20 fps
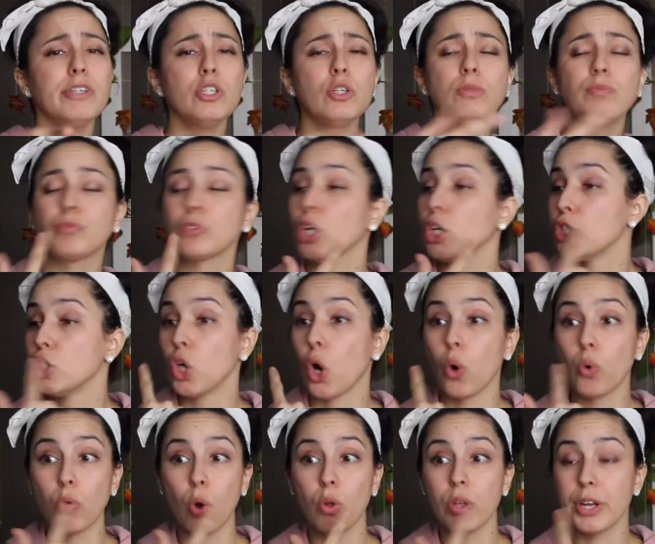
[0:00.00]
you do,
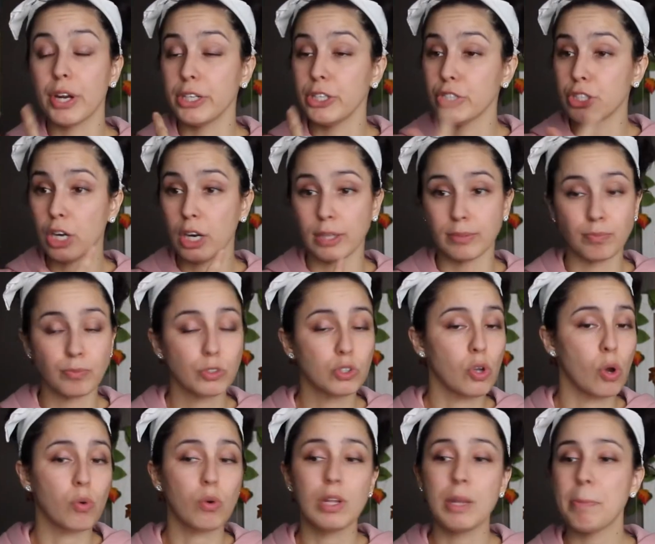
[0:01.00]
don't roll it on your tongue.
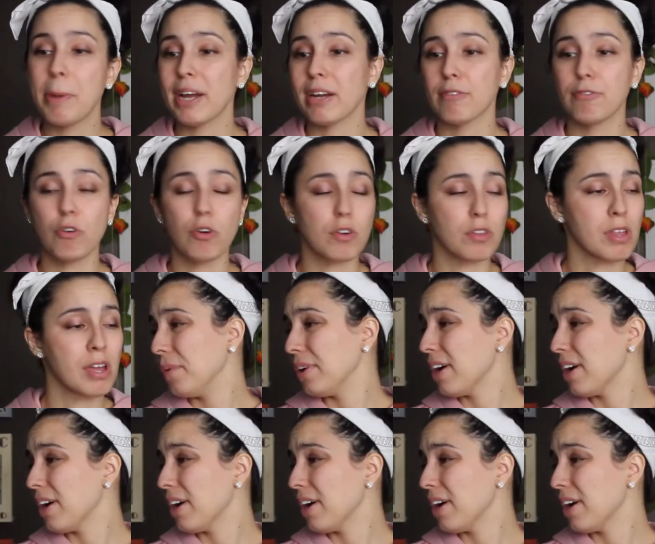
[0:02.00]
Don't roll it back and forth.